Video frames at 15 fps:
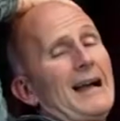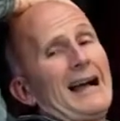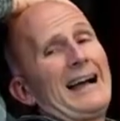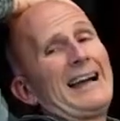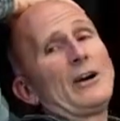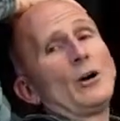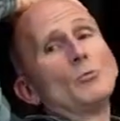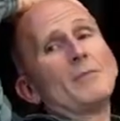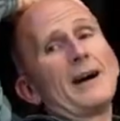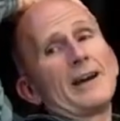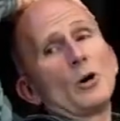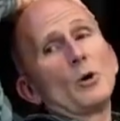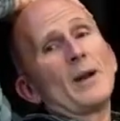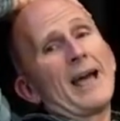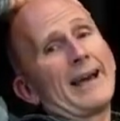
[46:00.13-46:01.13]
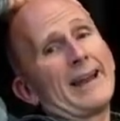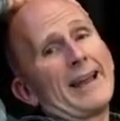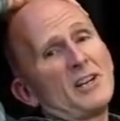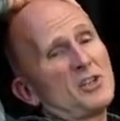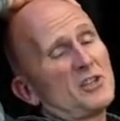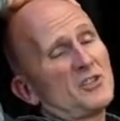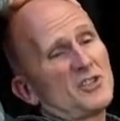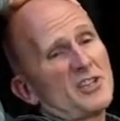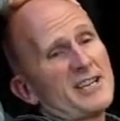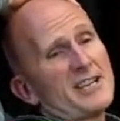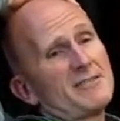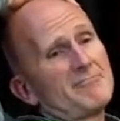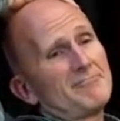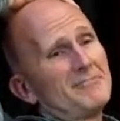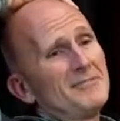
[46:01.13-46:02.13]
own my own ad agency.
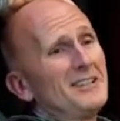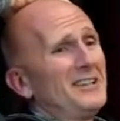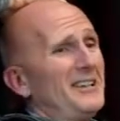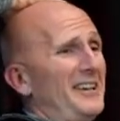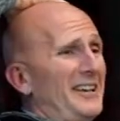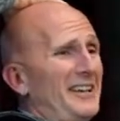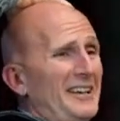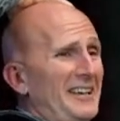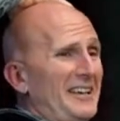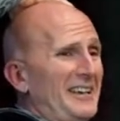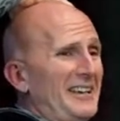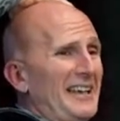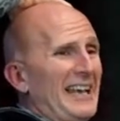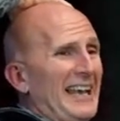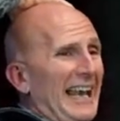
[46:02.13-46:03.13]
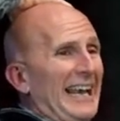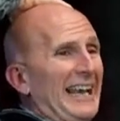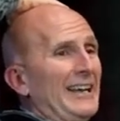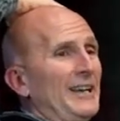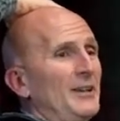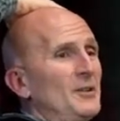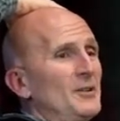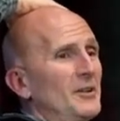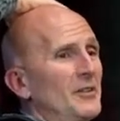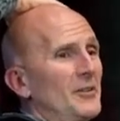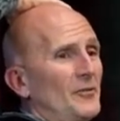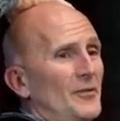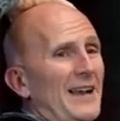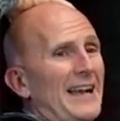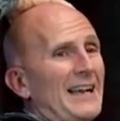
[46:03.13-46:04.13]
Uh, and the
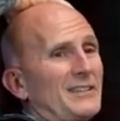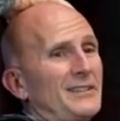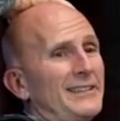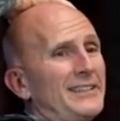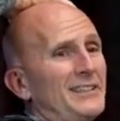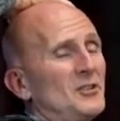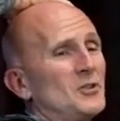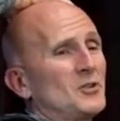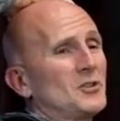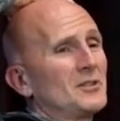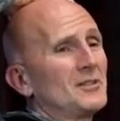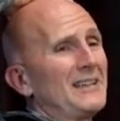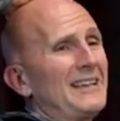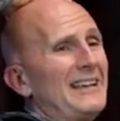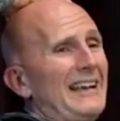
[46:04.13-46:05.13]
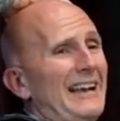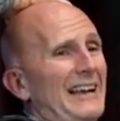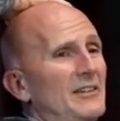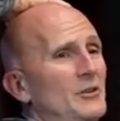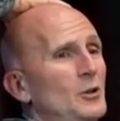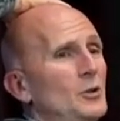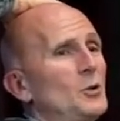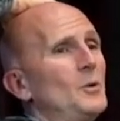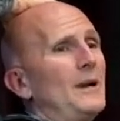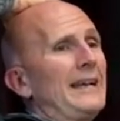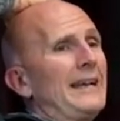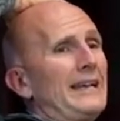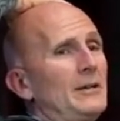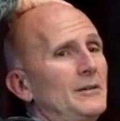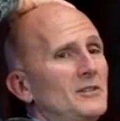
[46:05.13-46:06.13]
fact is, I do
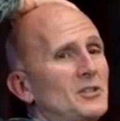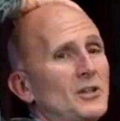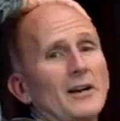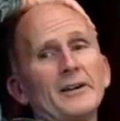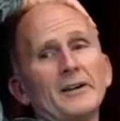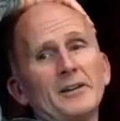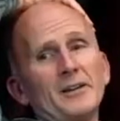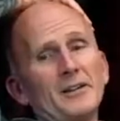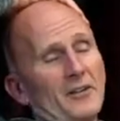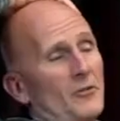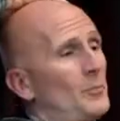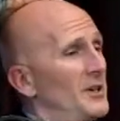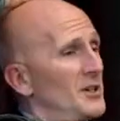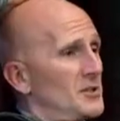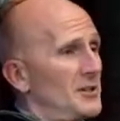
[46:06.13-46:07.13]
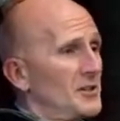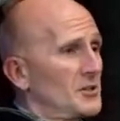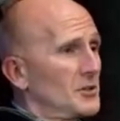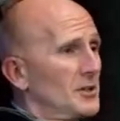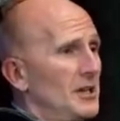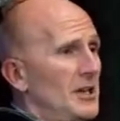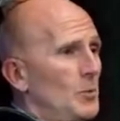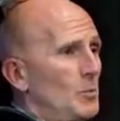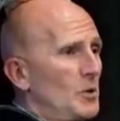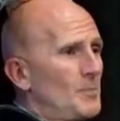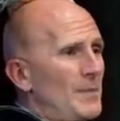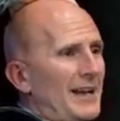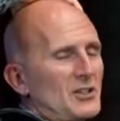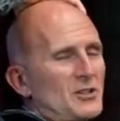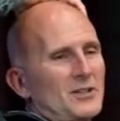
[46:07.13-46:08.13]
a ton of business with
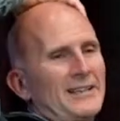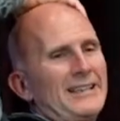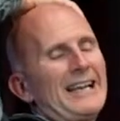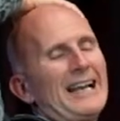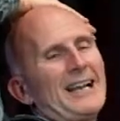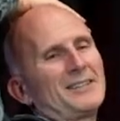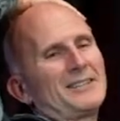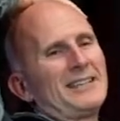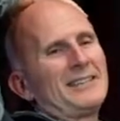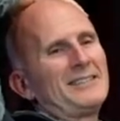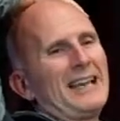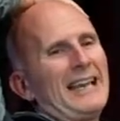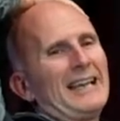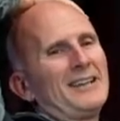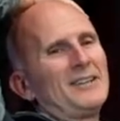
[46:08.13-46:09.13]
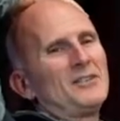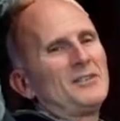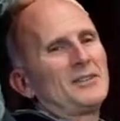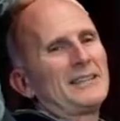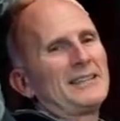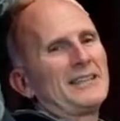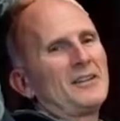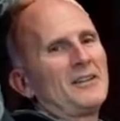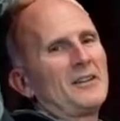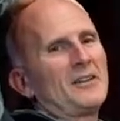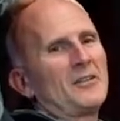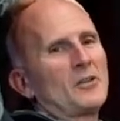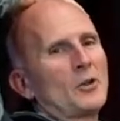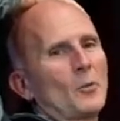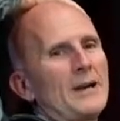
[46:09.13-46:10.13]
Max Connect. And, and uh, uh,
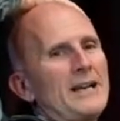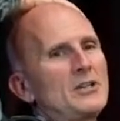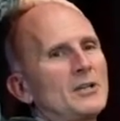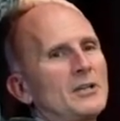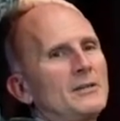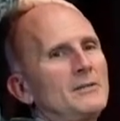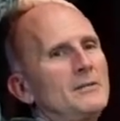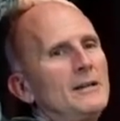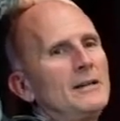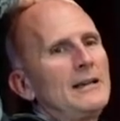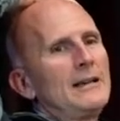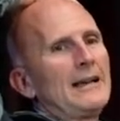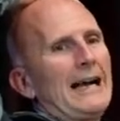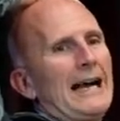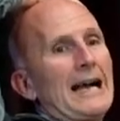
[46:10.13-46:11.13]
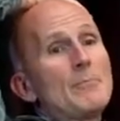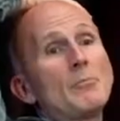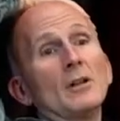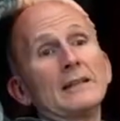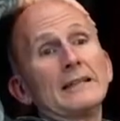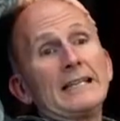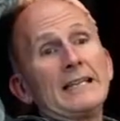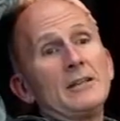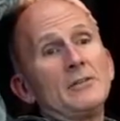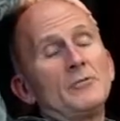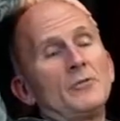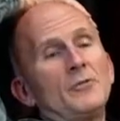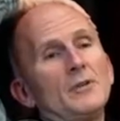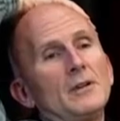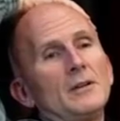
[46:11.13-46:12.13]
the reason I believe
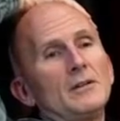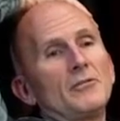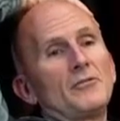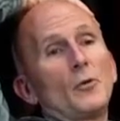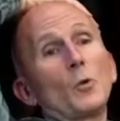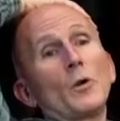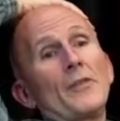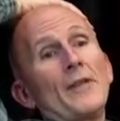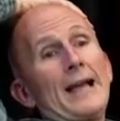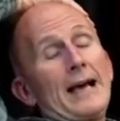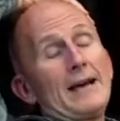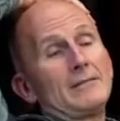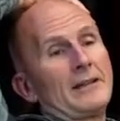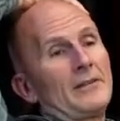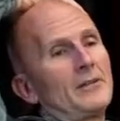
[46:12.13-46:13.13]
for that, and